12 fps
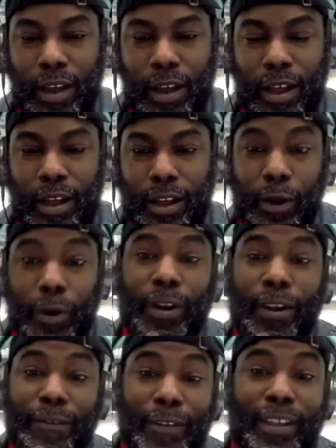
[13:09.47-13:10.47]
uh,
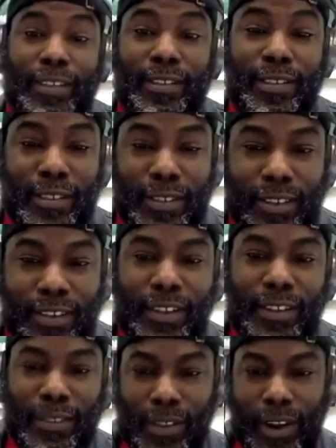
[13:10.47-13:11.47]
current events
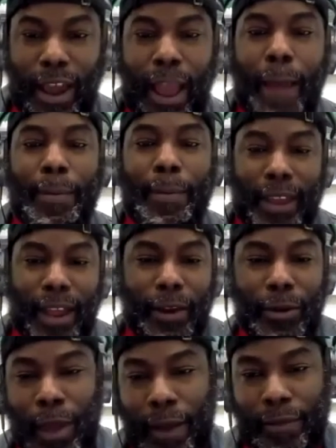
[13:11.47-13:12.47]
that are happening. I know
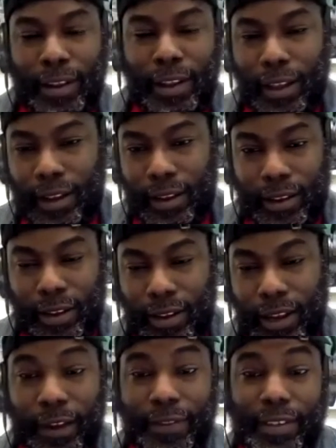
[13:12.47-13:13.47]
you have a, a, a
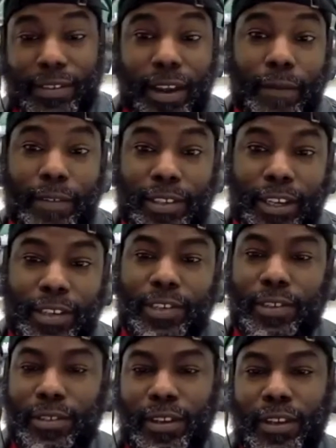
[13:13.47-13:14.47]
lot of these
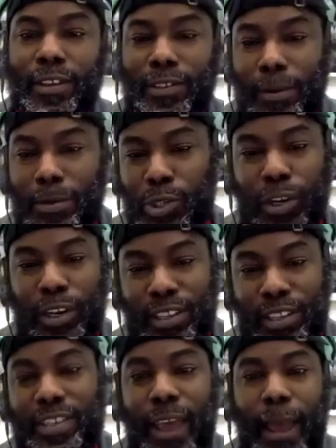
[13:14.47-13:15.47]
conversations, so I'm sure there are
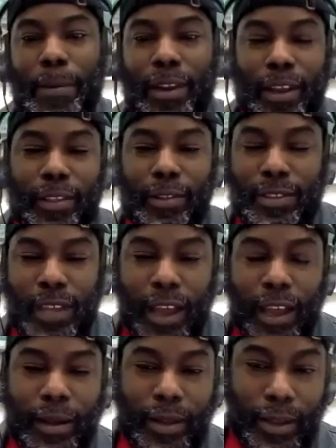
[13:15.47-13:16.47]
things happening at those
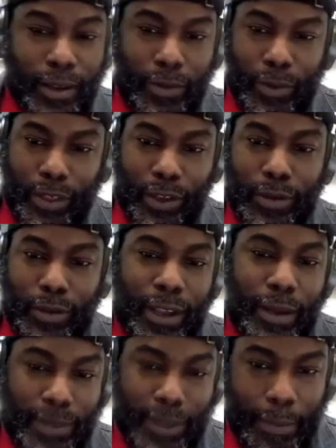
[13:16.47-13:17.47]
time, within those
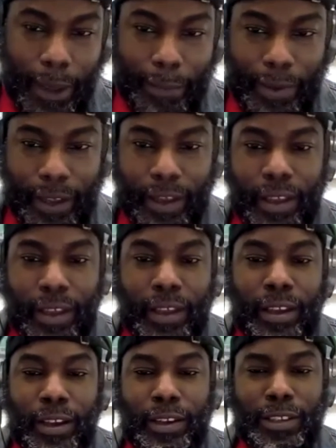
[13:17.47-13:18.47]
times that might be
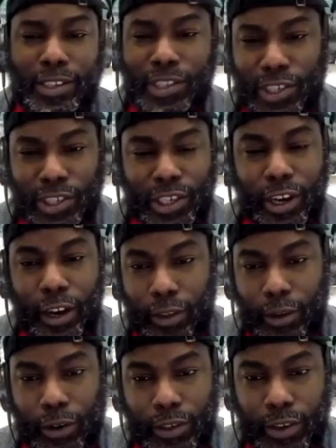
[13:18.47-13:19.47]
good to just share our
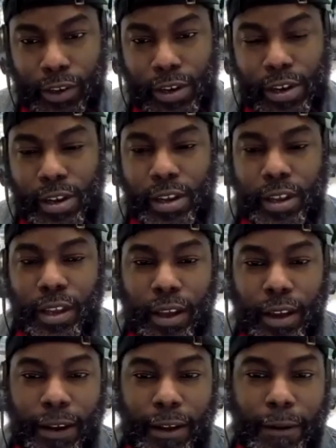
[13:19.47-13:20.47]
thoughts on.
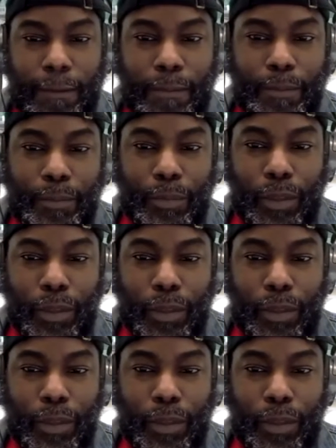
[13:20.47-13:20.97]
Um,